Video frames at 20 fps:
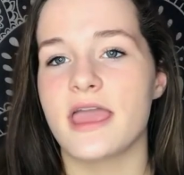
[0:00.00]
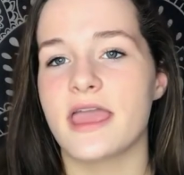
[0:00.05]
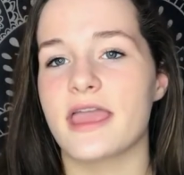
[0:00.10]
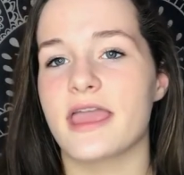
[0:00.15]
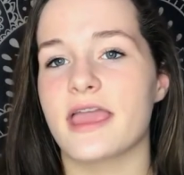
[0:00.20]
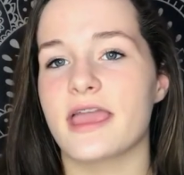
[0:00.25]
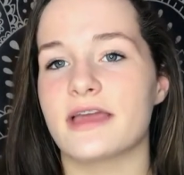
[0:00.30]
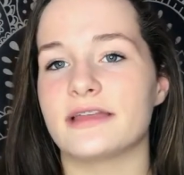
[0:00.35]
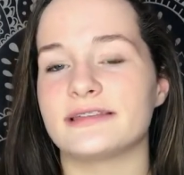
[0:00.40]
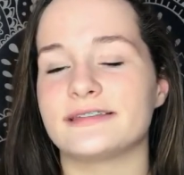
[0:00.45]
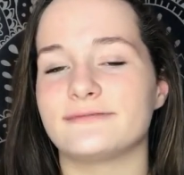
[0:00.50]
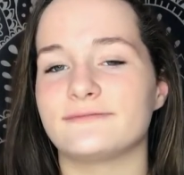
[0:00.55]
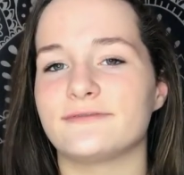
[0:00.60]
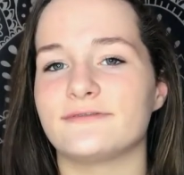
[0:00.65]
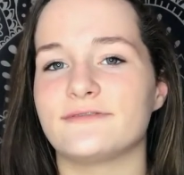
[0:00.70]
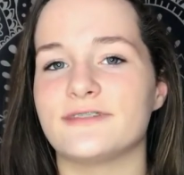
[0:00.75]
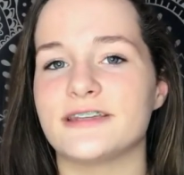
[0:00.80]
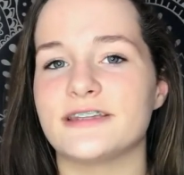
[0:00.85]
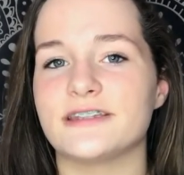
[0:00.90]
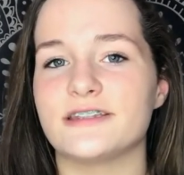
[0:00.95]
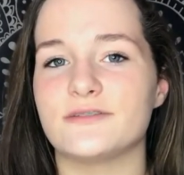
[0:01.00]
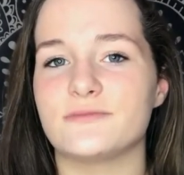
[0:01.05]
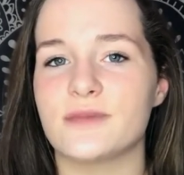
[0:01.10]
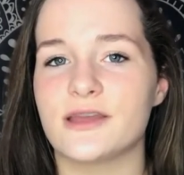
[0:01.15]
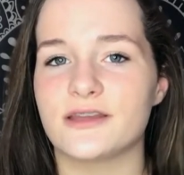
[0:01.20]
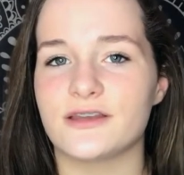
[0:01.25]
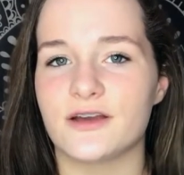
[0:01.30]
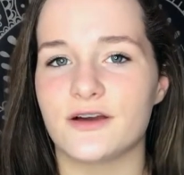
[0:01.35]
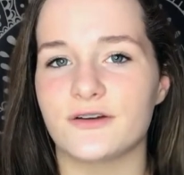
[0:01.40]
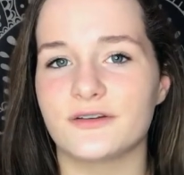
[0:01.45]
And some of these you
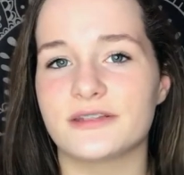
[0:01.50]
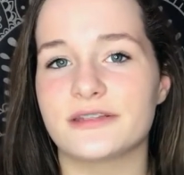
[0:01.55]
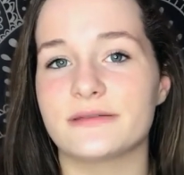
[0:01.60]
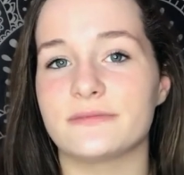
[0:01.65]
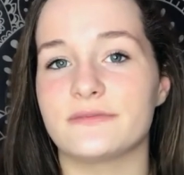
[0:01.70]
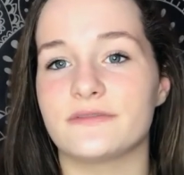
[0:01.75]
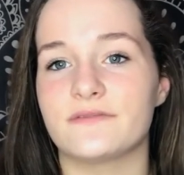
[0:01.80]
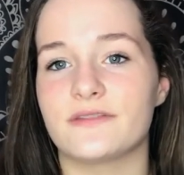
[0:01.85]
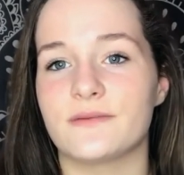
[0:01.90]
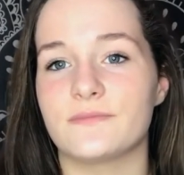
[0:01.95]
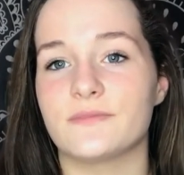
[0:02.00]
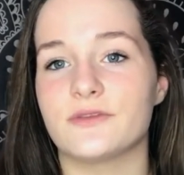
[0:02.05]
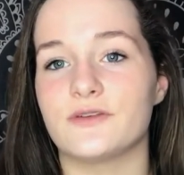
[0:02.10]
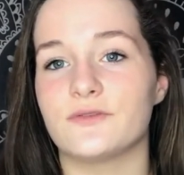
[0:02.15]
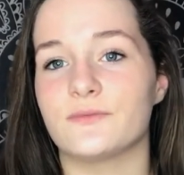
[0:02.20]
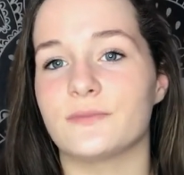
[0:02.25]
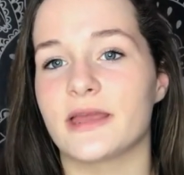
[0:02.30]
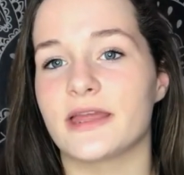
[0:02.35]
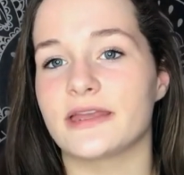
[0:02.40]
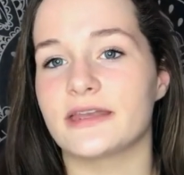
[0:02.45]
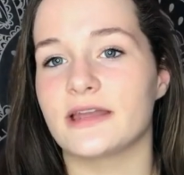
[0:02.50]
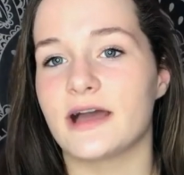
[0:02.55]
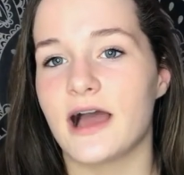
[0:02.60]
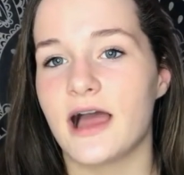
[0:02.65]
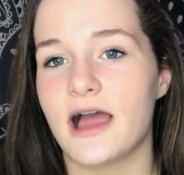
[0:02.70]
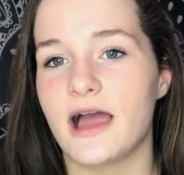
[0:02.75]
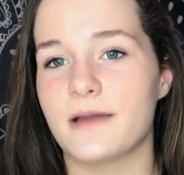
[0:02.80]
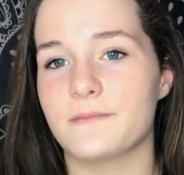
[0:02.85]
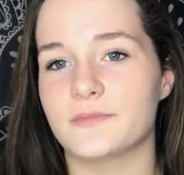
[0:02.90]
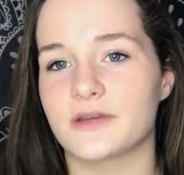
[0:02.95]
may know, some of them you may
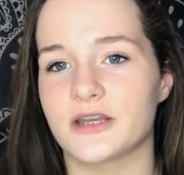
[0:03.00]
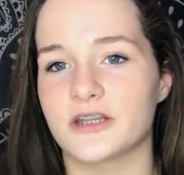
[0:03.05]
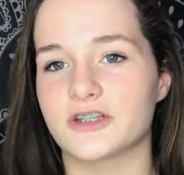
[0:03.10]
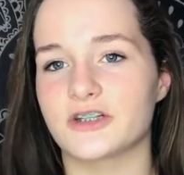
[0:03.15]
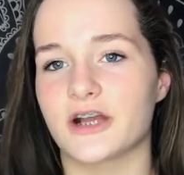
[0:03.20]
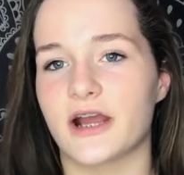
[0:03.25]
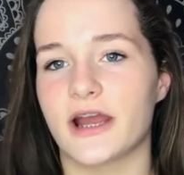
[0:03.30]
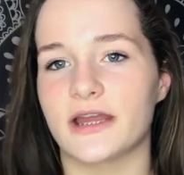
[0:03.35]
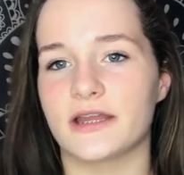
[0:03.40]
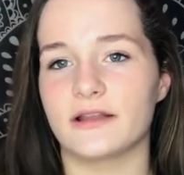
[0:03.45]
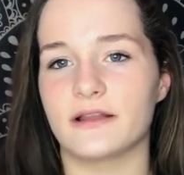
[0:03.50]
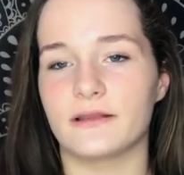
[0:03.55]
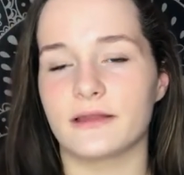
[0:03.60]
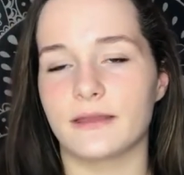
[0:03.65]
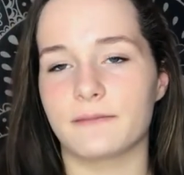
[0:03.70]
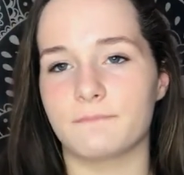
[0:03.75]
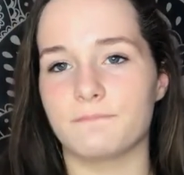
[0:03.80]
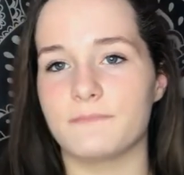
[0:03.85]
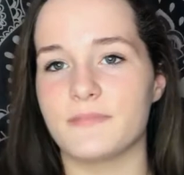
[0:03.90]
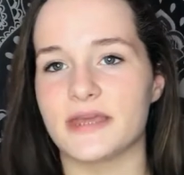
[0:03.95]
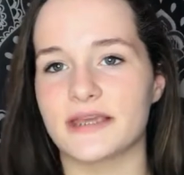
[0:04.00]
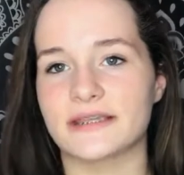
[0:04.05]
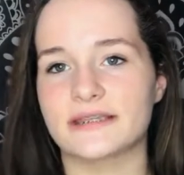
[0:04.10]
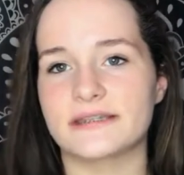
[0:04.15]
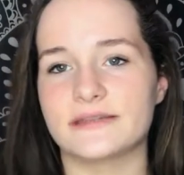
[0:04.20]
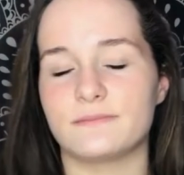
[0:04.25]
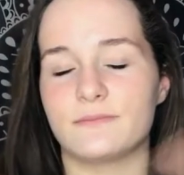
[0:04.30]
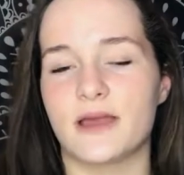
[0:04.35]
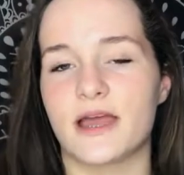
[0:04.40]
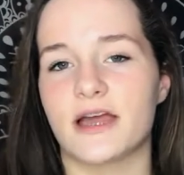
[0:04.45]
not. I'm going to try to mix
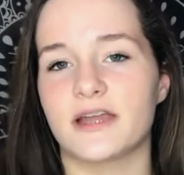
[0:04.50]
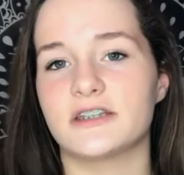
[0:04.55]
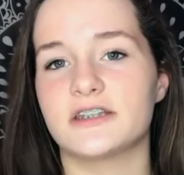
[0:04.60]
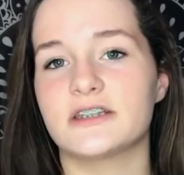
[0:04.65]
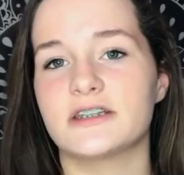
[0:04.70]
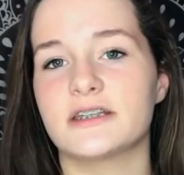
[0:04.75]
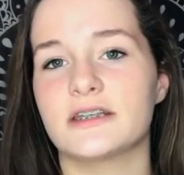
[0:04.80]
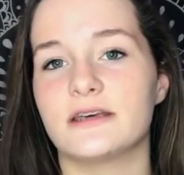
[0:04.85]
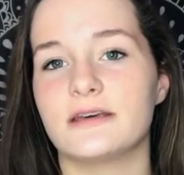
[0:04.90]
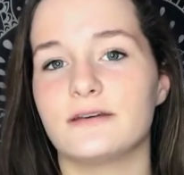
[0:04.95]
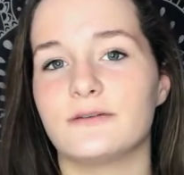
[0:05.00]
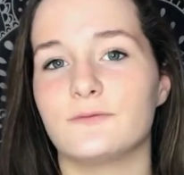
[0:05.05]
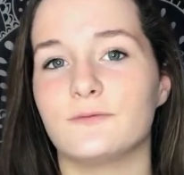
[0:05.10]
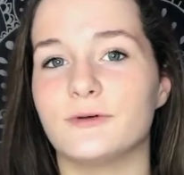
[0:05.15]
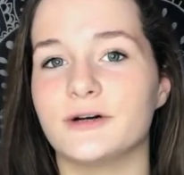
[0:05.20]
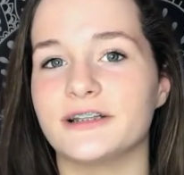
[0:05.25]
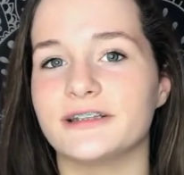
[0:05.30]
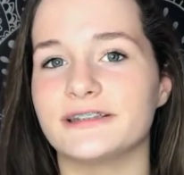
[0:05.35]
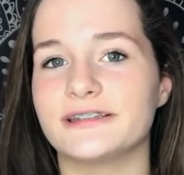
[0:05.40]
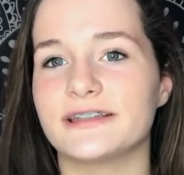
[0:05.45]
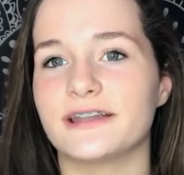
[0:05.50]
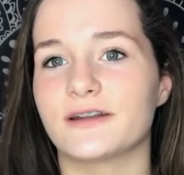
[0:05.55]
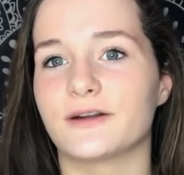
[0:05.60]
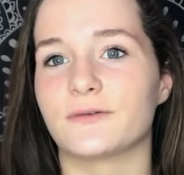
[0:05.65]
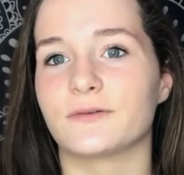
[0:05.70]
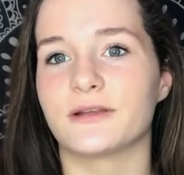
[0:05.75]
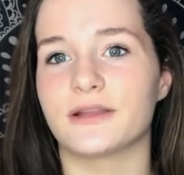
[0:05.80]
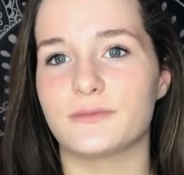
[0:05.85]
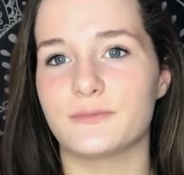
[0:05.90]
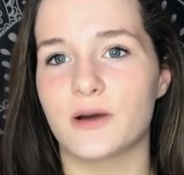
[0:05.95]
and match ones that are
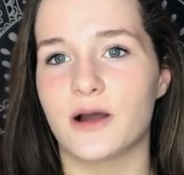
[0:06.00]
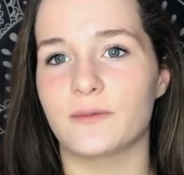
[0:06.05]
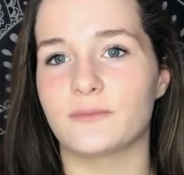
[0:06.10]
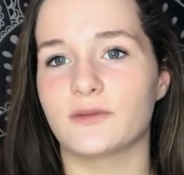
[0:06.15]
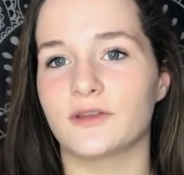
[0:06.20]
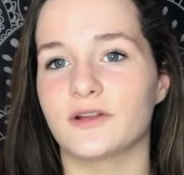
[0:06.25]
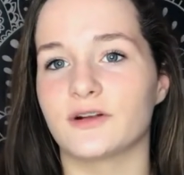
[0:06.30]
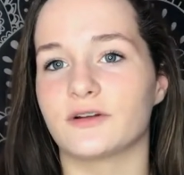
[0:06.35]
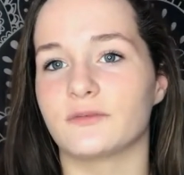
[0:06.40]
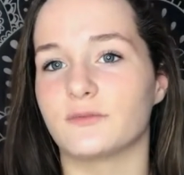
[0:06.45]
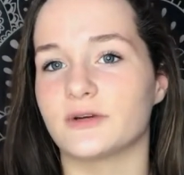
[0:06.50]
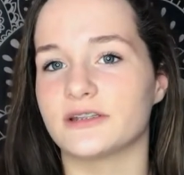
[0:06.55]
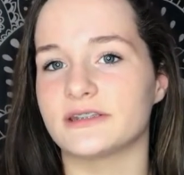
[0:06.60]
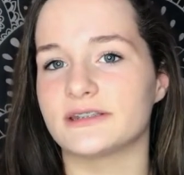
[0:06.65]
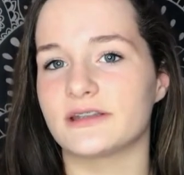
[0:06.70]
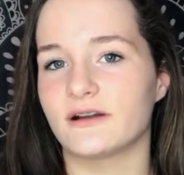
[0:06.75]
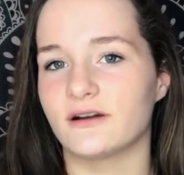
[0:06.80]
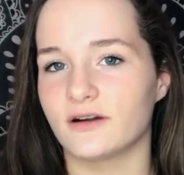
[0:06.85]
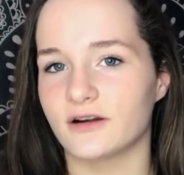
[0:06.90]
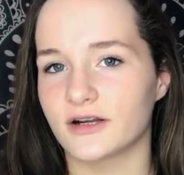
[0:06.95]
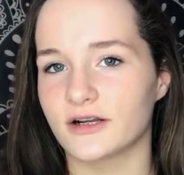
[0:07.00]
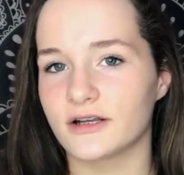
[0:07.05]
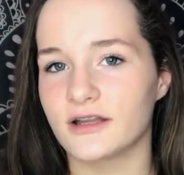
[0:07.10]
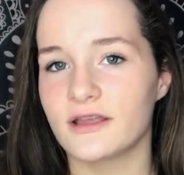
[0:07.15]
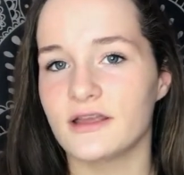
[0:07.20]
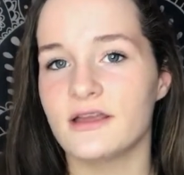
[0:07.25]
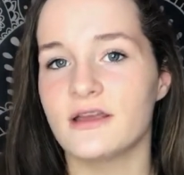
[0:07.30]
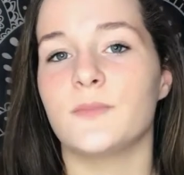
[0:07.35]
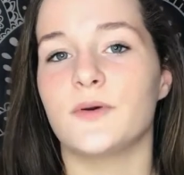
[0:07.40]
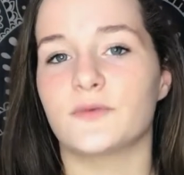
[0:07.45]
really popular and ones that aren't.
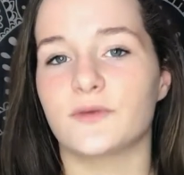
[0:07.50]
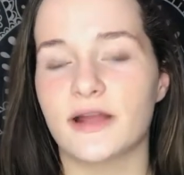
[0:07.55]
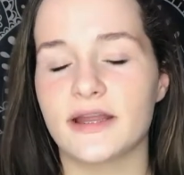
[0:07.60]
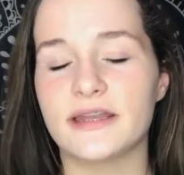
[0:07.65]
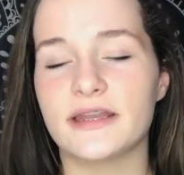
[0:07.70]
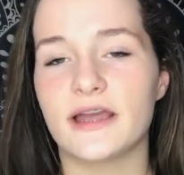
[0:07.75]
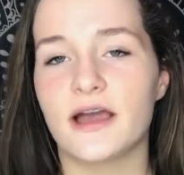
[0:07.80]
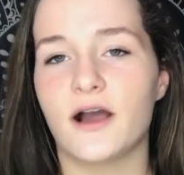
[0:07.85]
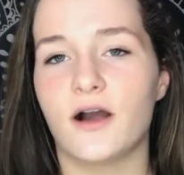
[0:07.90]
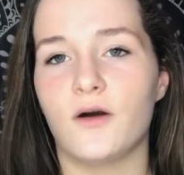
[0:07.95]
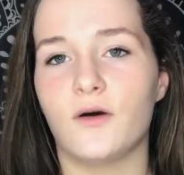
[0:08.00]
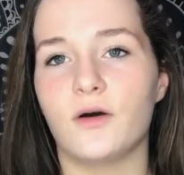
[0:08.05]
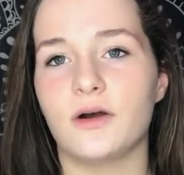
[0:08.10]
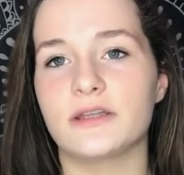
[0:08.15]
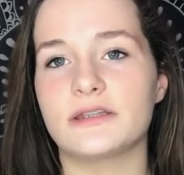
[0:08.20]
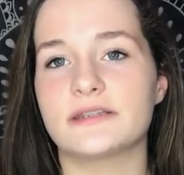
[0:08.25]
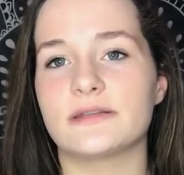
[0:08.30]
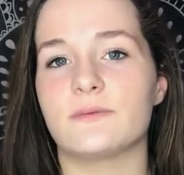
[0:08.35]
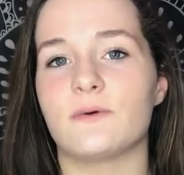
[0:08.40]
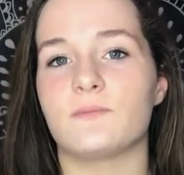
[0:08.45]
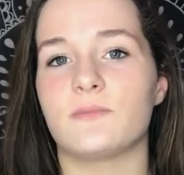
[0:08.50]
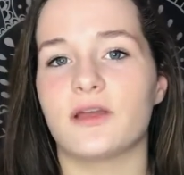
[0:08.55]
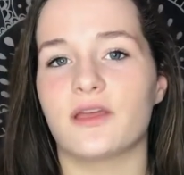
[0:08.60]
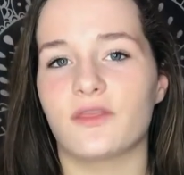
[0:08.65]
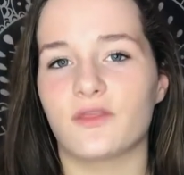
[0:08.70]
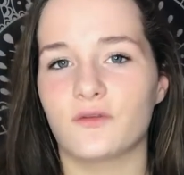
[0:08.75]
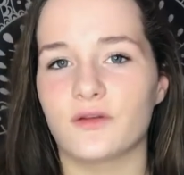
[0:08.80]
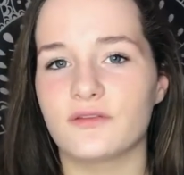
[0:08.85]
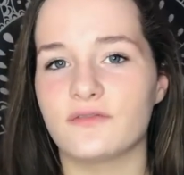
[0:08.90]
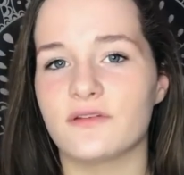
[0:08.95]
But right now, some of my
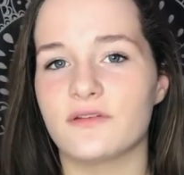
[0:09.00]
3